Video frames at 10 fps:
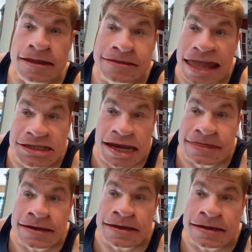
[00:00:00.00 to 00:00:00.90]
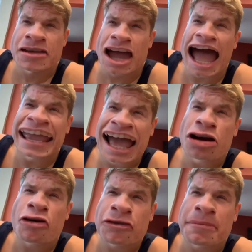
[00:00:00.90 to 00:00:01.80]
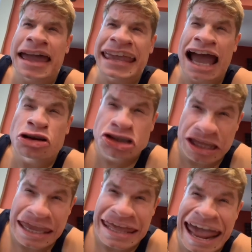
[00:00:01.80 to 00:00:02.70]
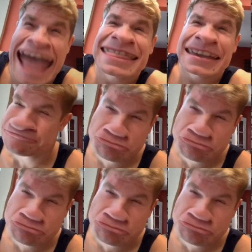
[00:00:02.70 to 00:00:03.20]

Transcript: That's it? I got off of my couch to hear that.